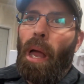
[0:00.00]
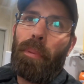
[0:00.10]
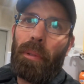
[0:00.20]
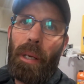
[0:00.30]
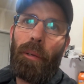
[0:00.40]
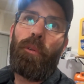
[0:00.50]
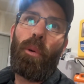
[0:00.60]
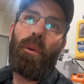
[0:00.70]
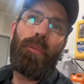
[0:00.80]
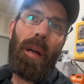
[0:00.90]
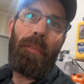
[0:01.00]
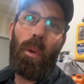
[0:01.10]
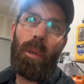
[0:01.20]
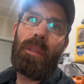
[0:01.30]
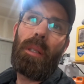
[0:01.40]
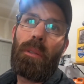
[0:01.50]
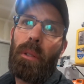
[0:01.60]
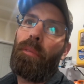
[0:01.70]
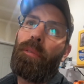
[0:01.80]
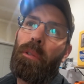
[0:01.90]
I put like 4 or 5 quarts in,
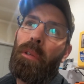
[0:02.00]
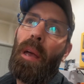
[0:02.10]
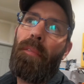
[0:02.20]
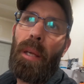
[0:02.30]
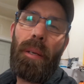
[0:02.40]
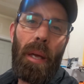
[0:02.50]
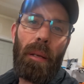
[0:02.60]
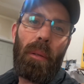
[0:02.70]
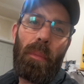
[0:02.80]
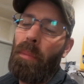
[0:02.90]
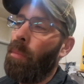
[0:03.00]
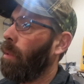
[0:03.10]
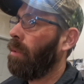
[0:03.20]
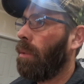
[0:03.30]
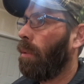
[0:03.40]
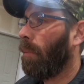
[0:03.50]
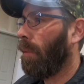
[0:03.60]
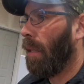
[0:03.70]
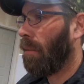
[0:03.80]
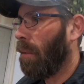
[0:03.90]
took it for a drive, had to add a little bit more, so
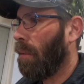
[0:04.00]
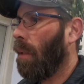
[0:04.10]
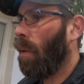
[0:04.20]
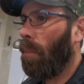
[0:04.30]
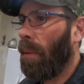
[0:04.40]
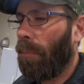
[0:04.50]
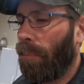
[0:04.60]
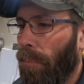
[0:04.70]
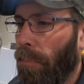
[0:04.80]
that's good to go. But